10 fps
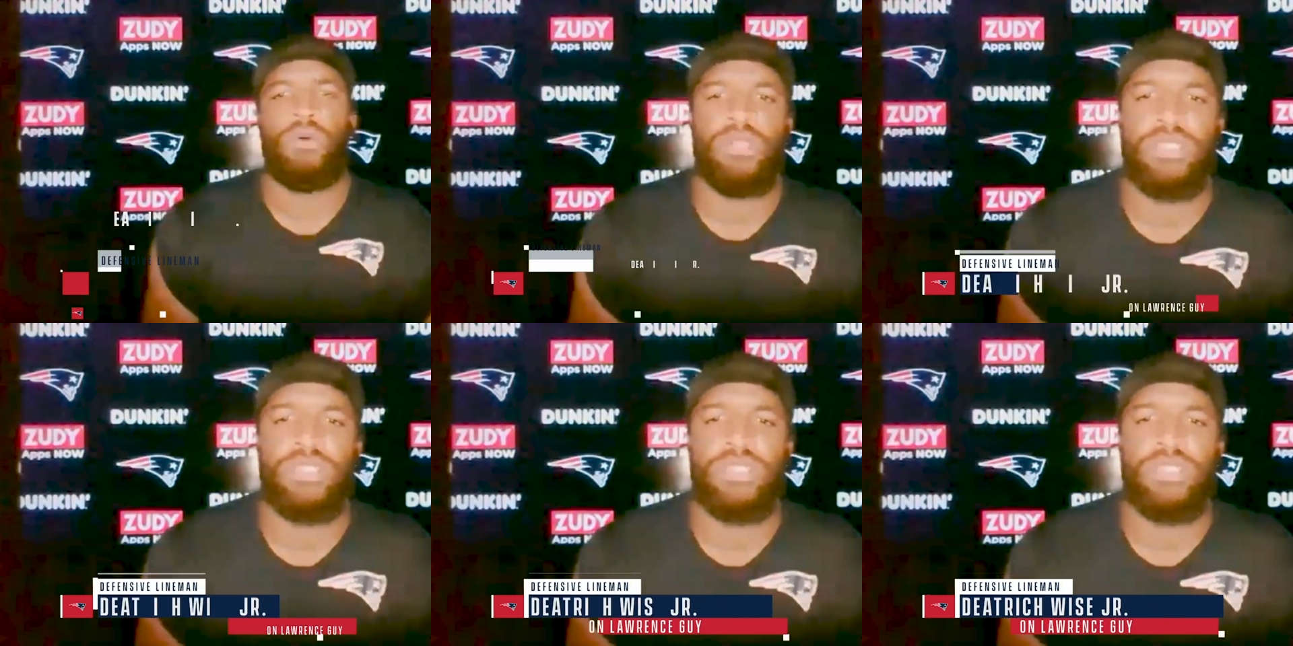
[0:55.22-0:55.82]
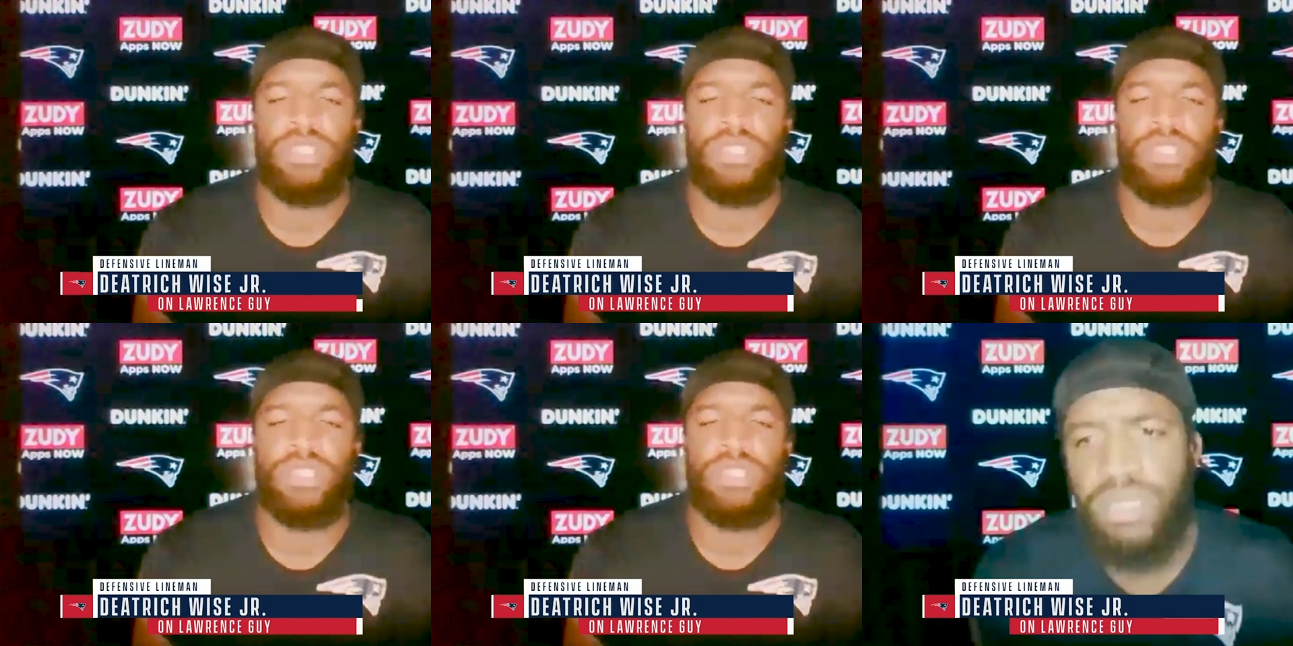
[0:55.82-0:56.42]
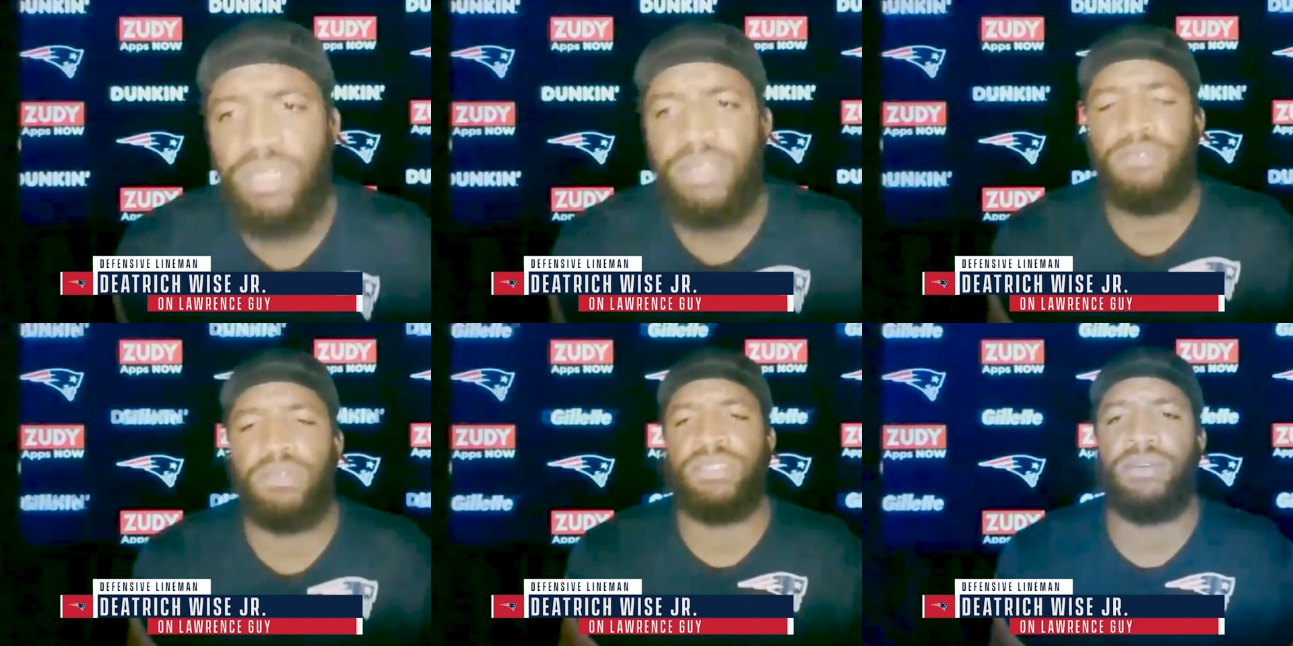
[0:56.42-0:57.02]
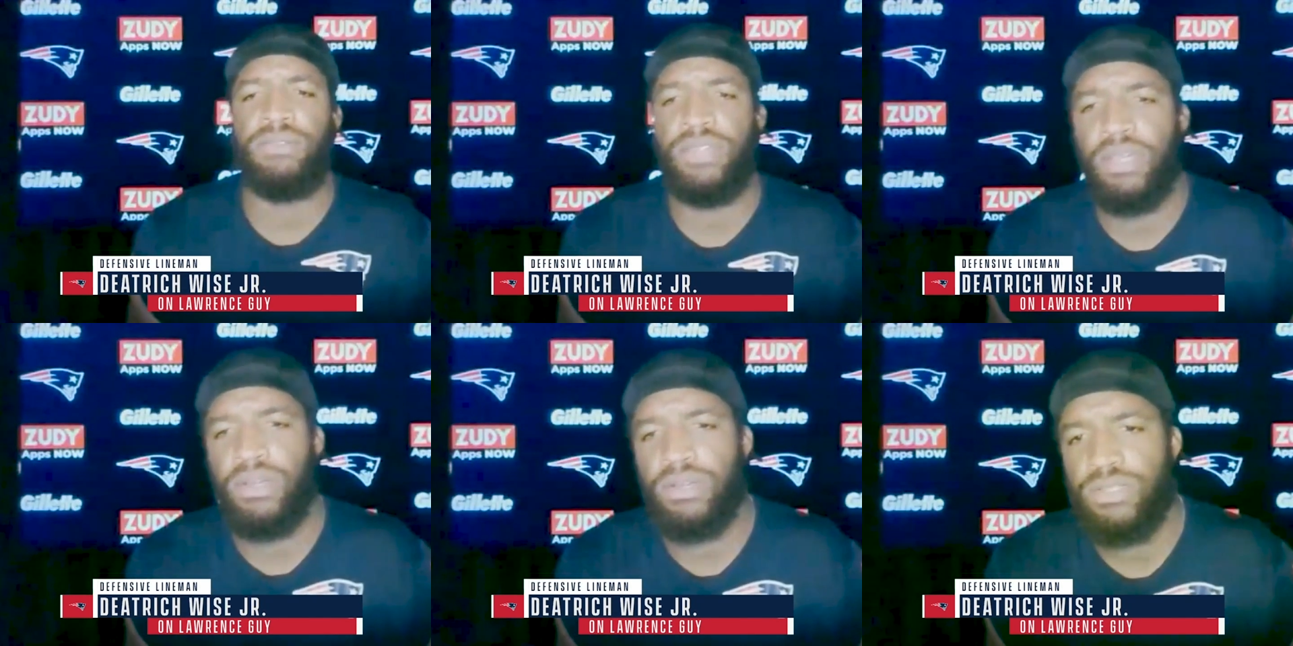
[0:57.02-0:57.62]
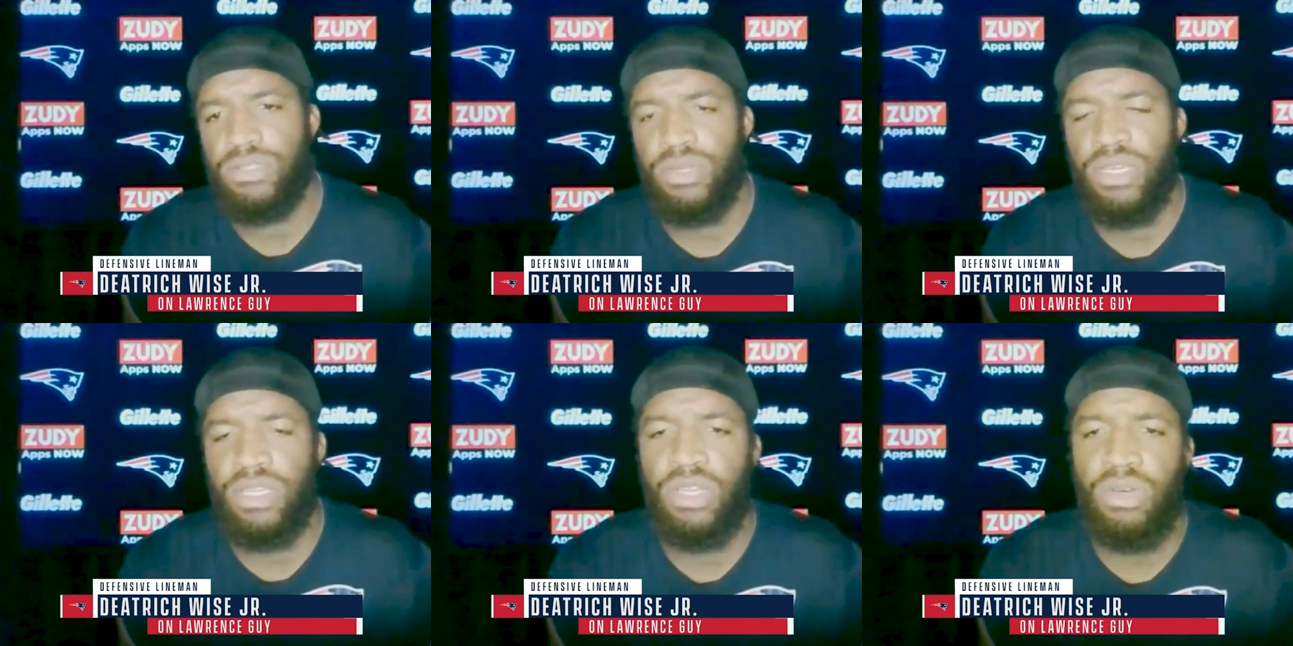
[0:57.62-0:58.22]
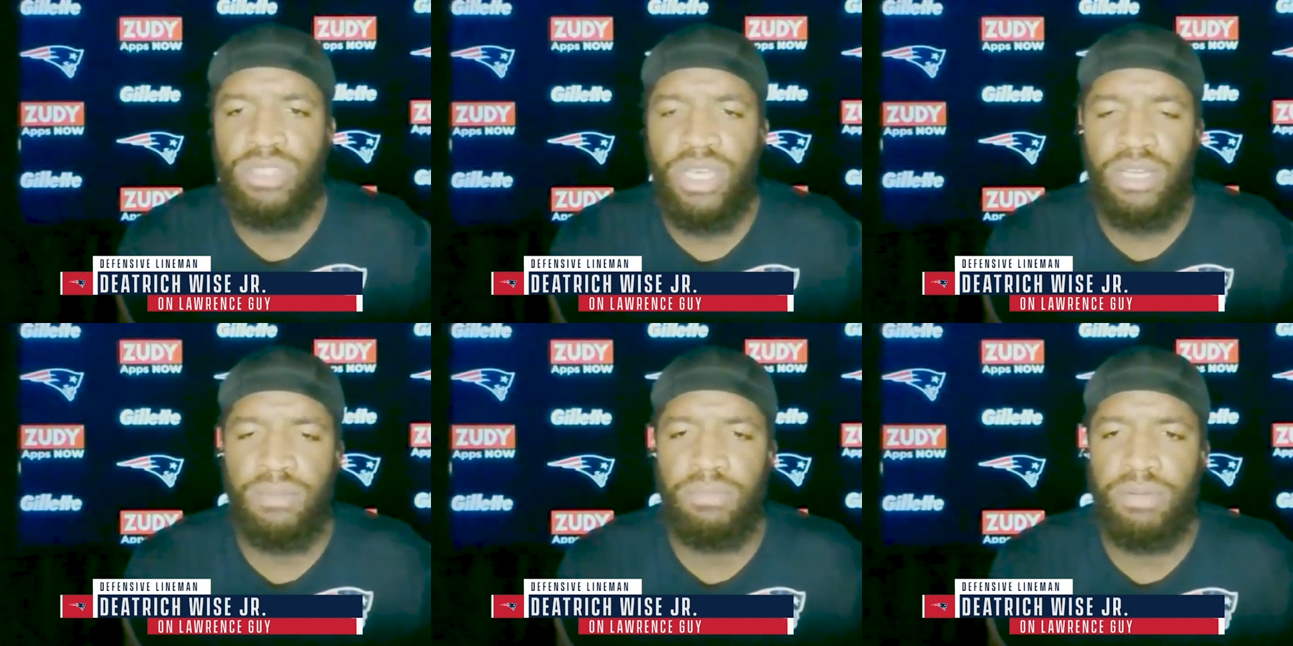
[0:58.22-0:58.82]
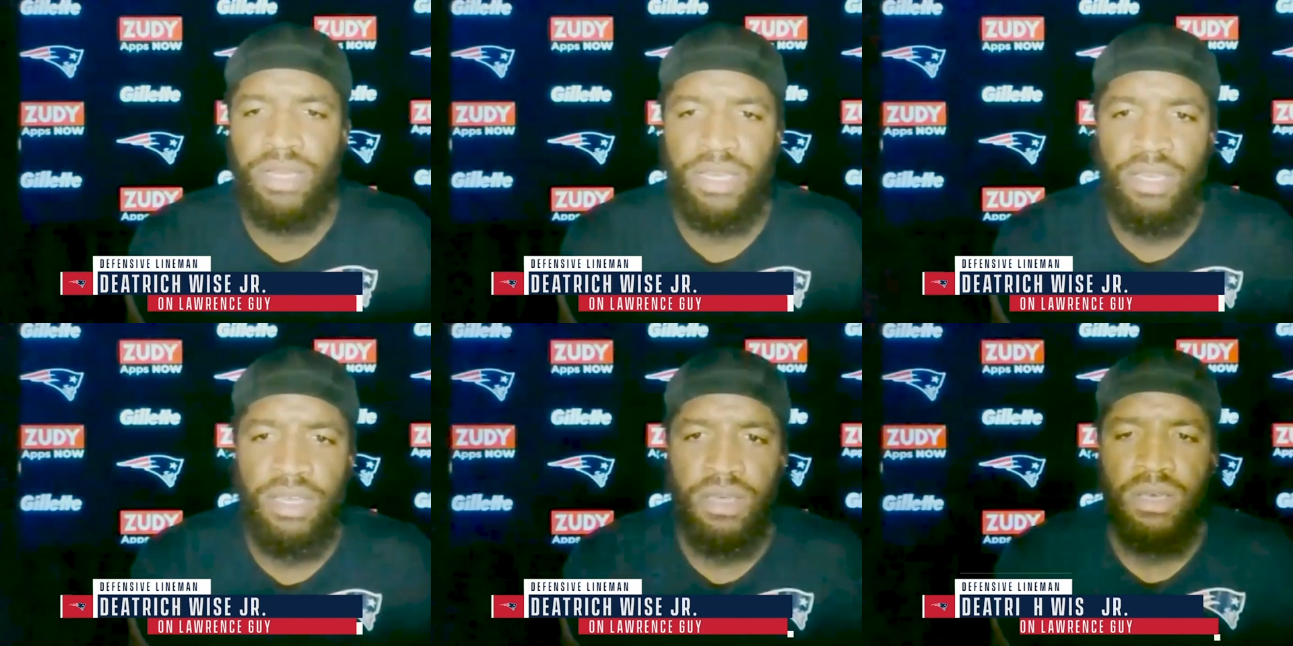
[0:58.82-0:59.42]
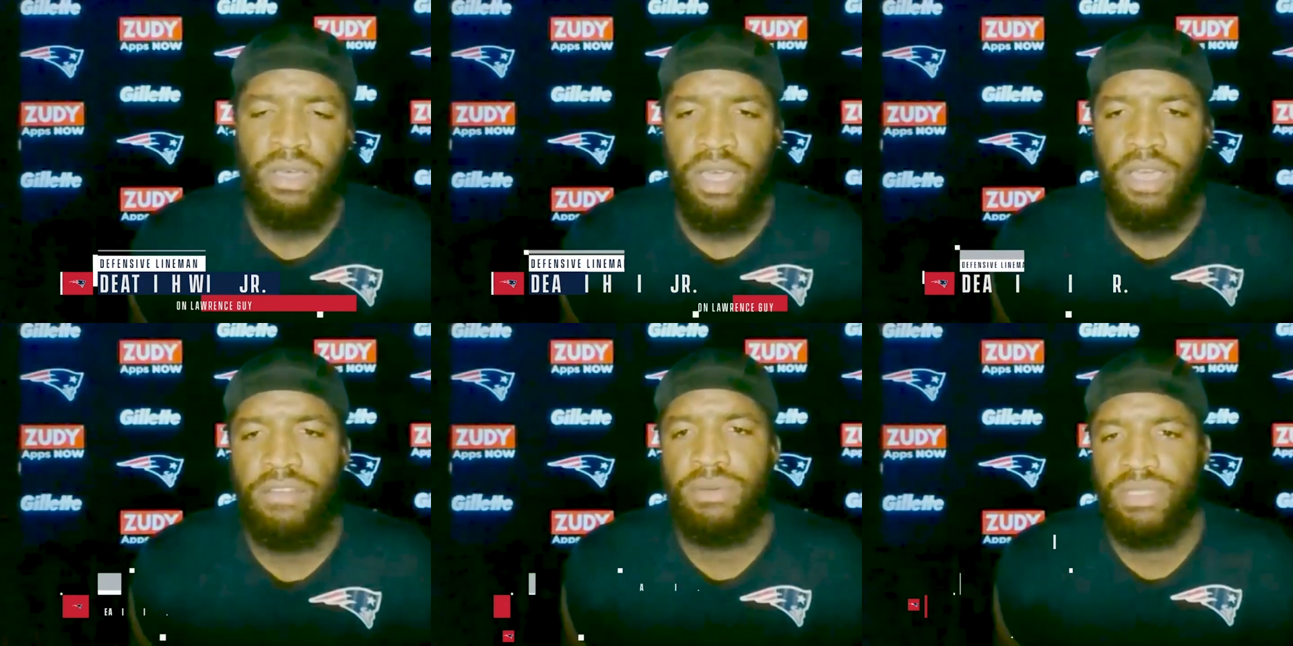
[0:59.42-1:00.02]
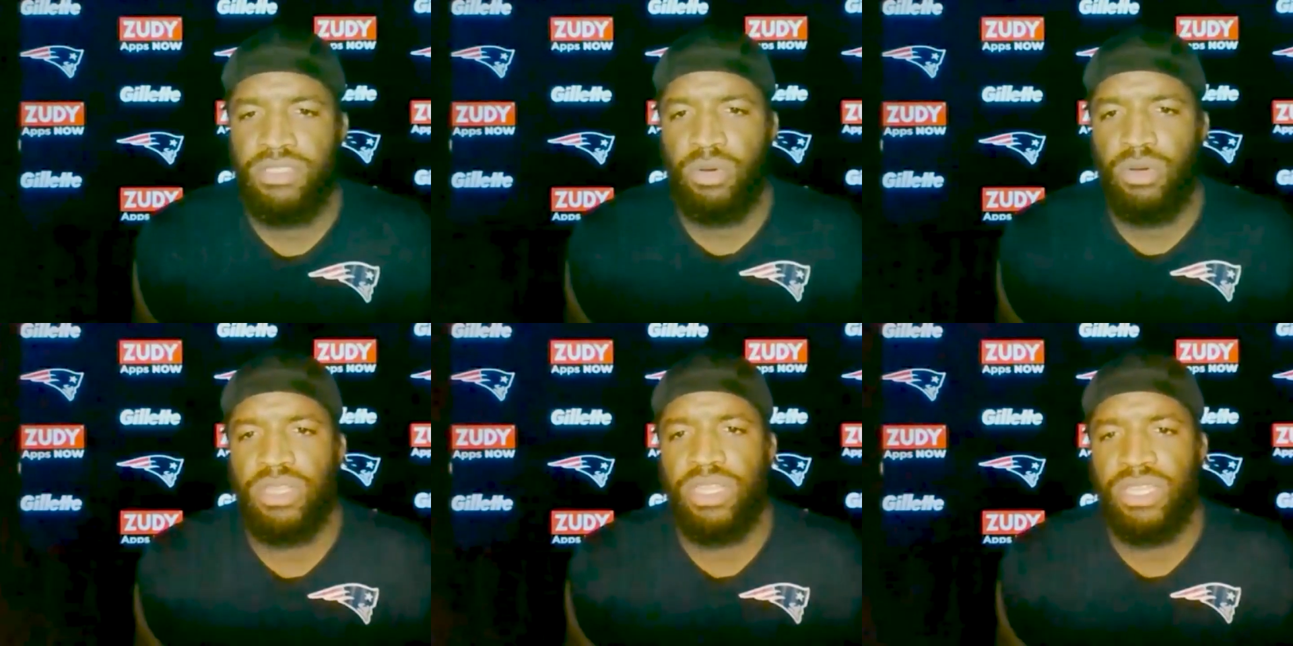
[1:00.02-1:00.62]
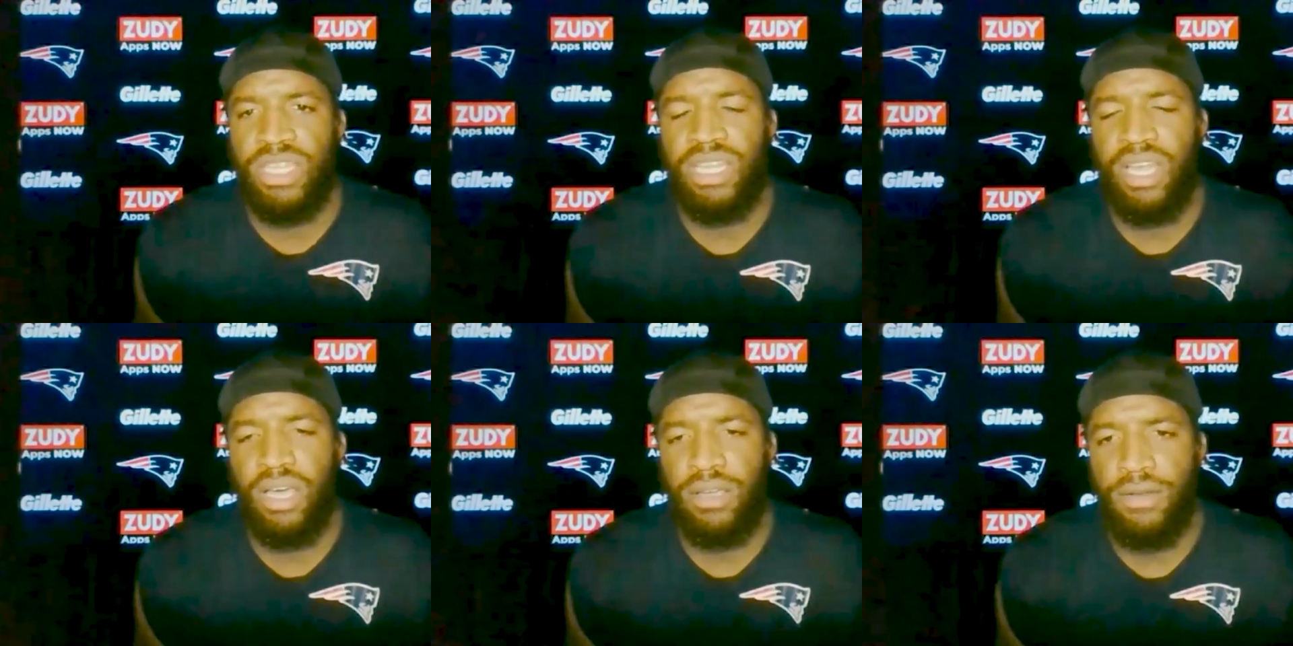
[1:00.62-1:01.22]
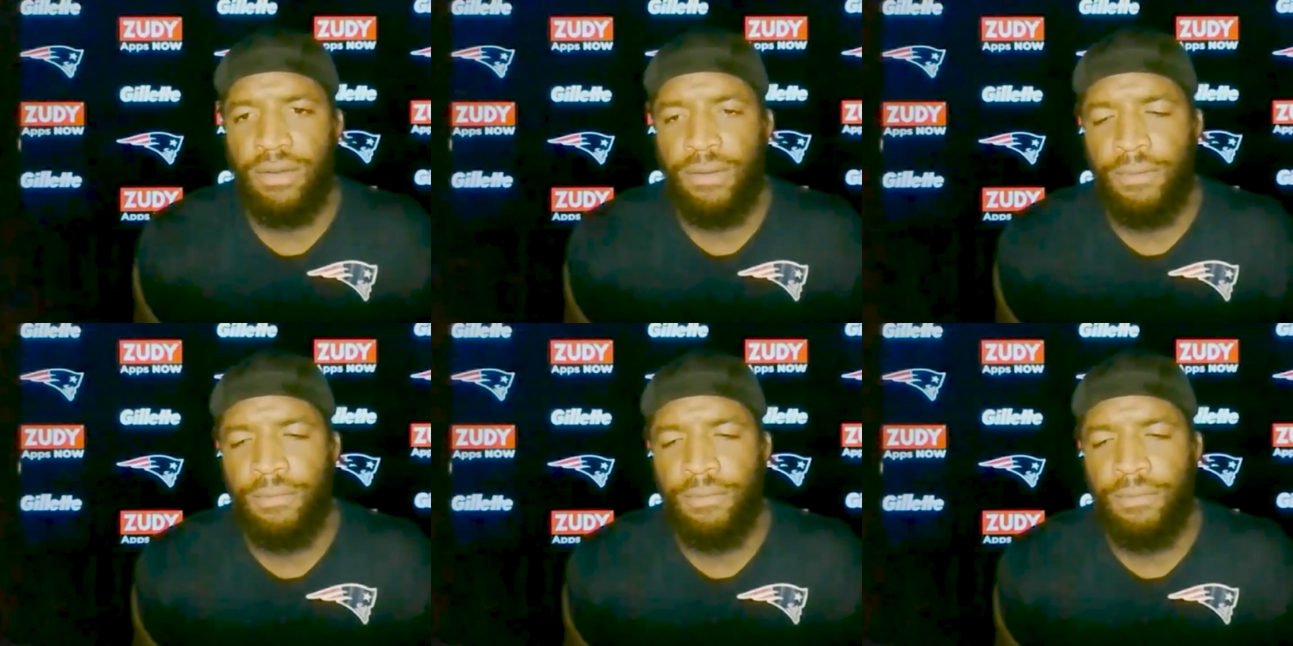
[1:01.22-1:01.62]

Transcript: Lawrence Guy has been in the league for several years, so he knows how to play every position on the D line.